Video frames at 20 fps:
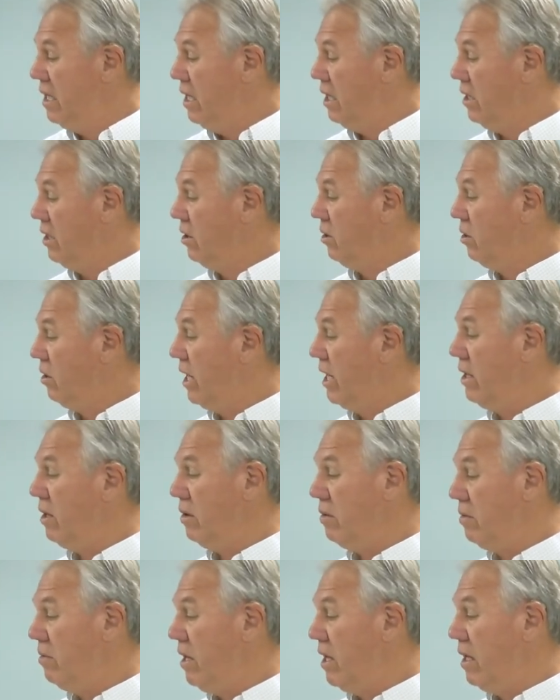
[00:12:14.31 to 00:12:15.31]
a little
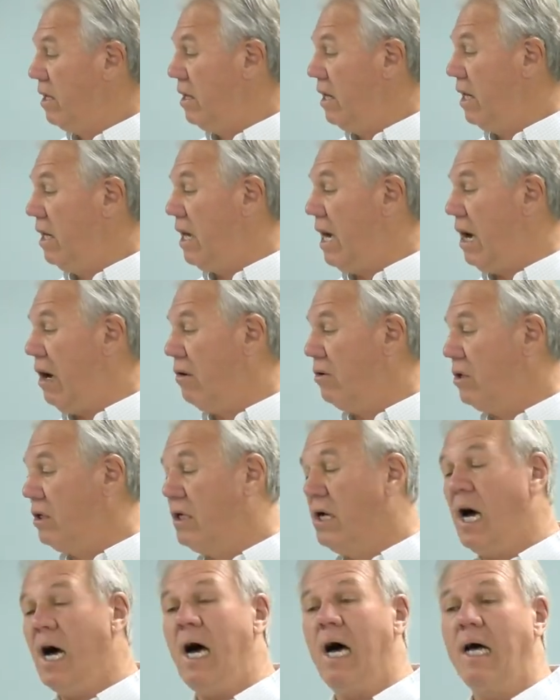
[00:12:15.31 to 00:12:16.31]
later, that, that how
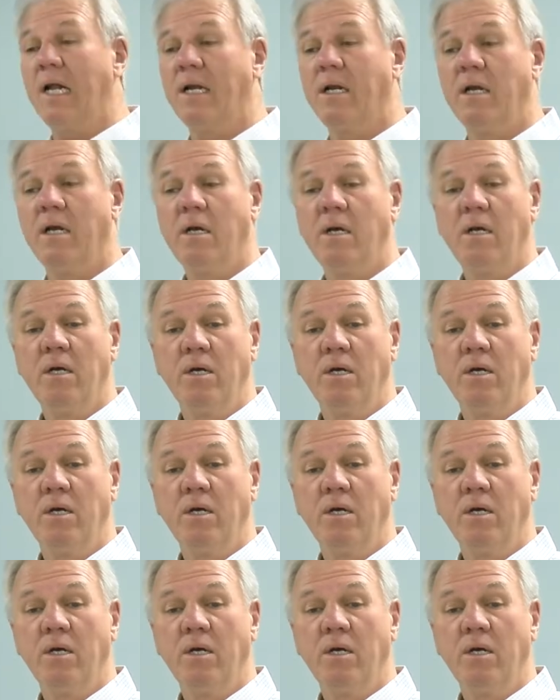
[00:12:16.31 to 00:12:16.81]
God